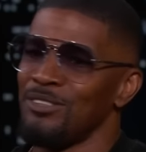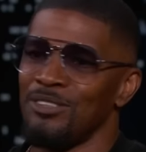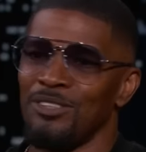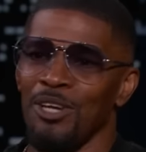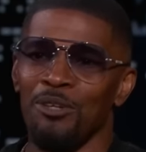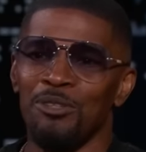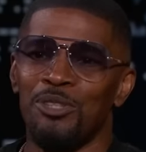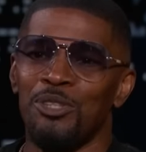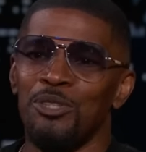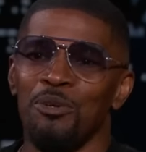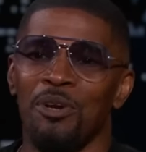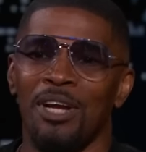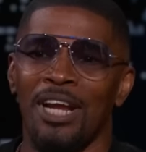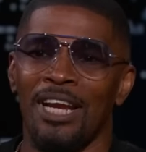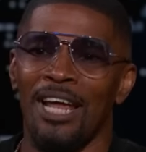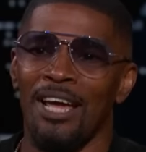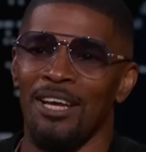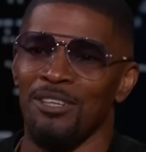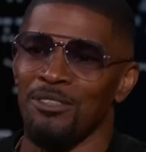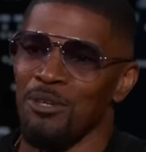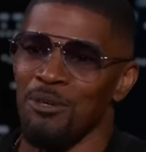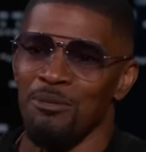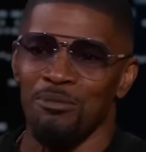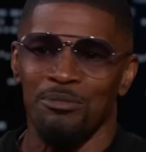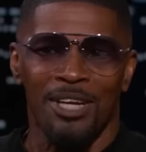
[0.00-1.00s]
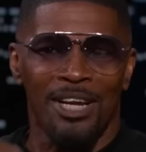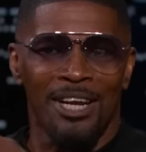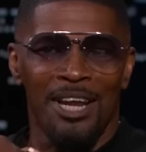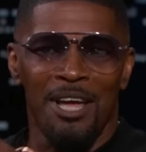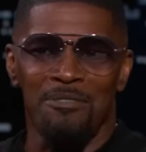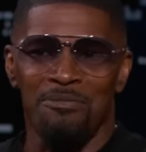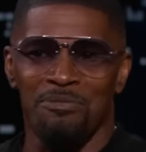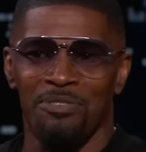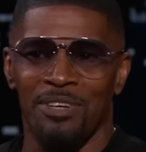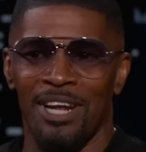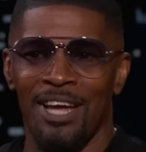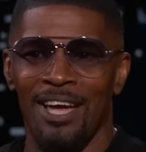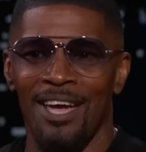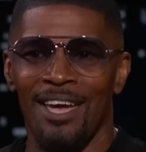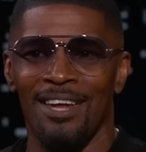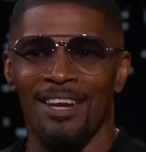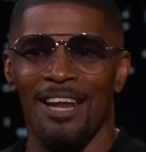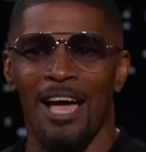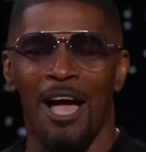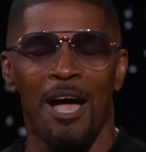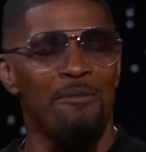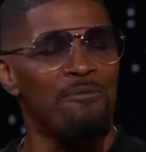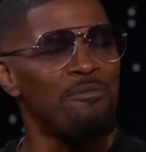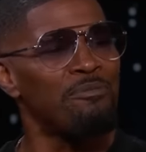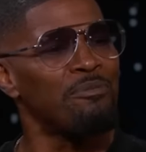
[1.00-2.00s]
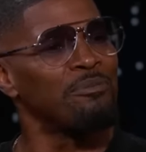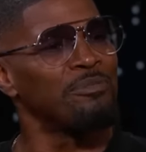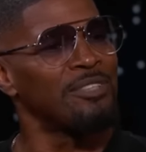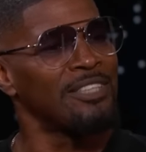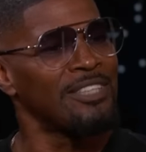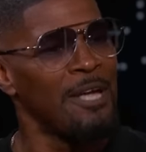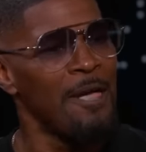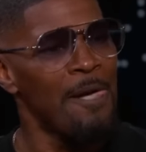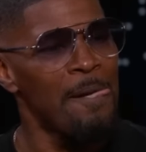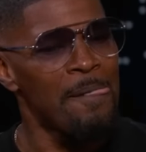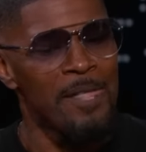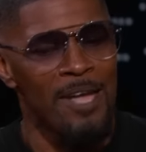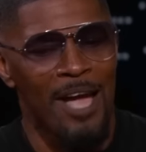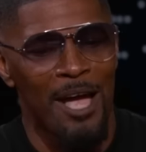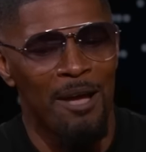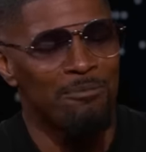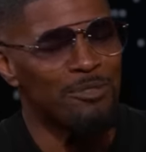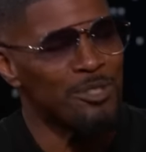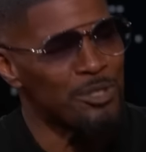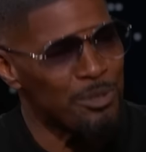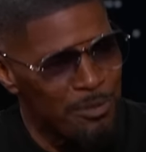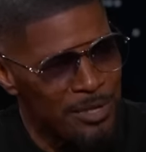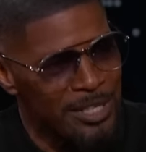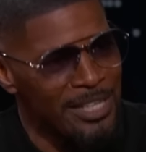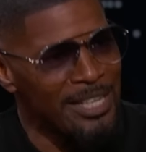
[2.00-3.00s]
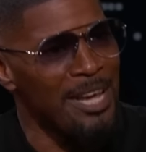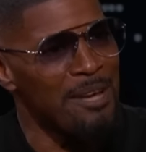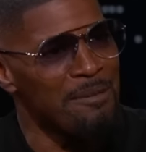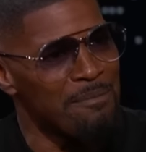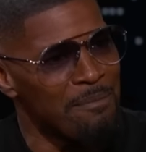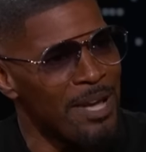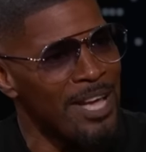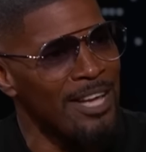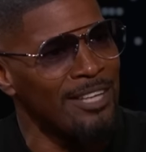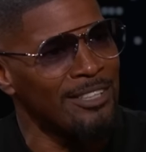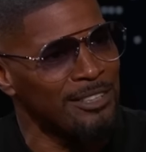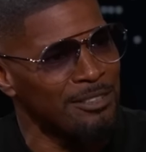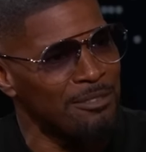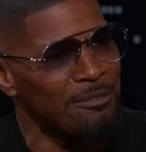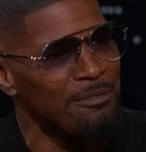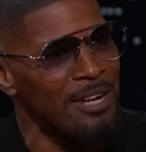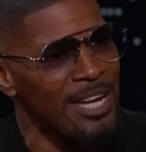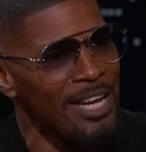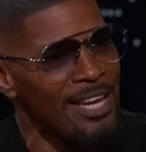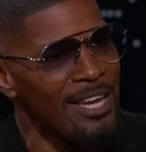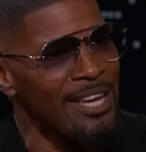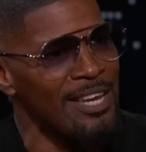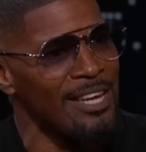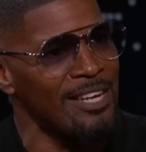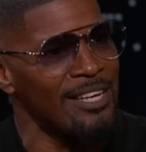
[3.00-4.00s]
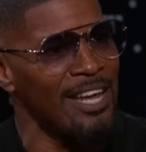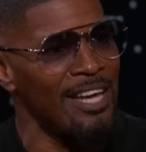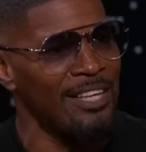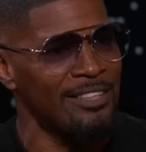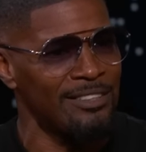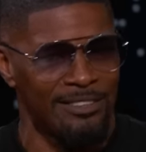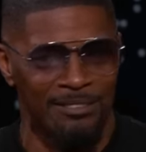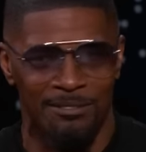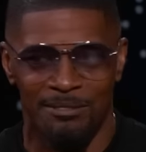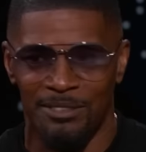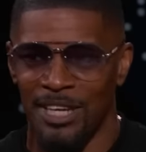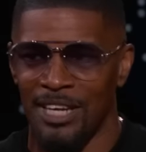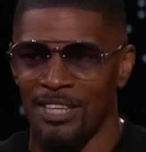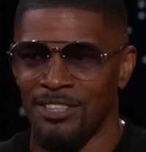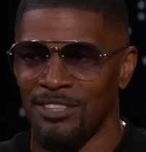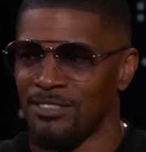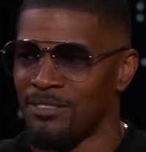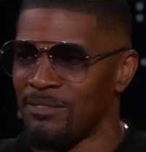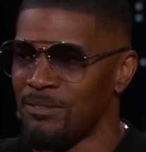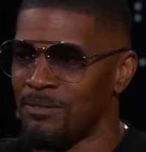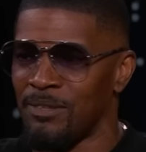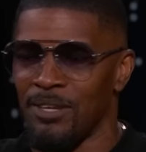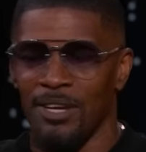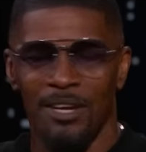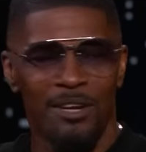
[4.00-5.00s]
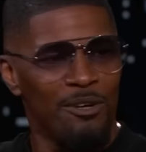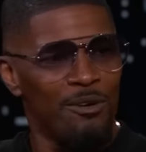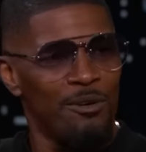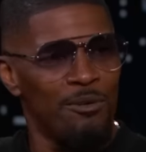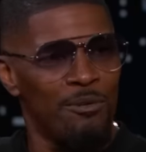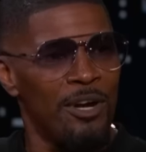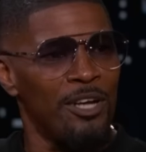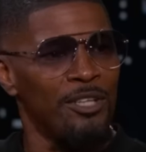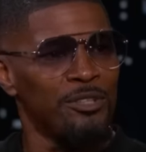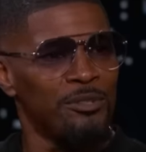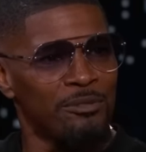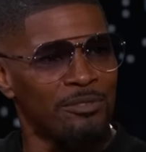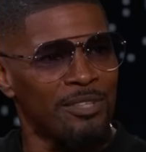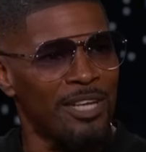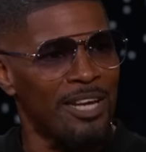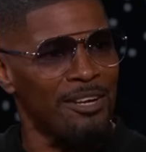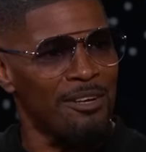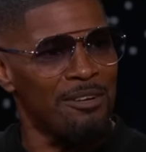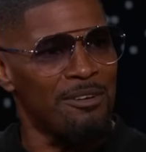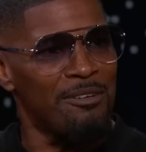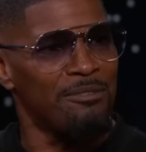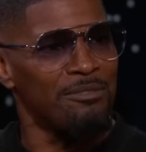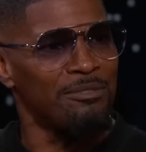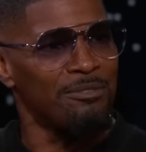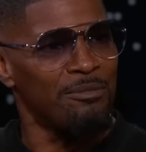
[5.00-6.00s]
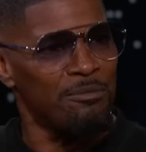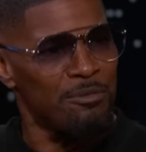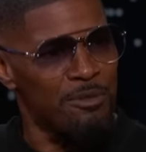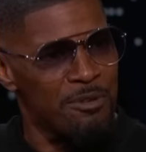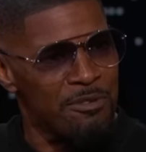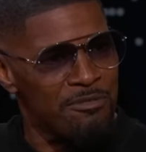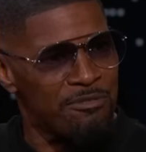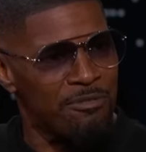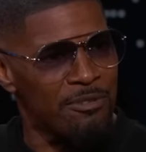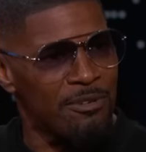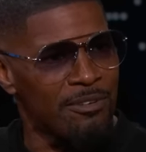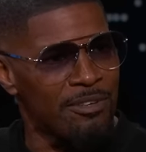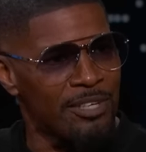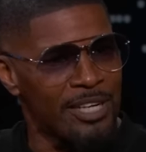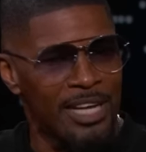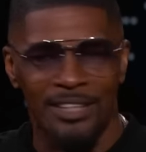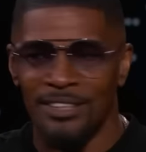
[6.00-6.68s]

Don't you clap? Don't clap for that. I'm, I'm 28 miles away. That's that's. Who else was I gonna root for?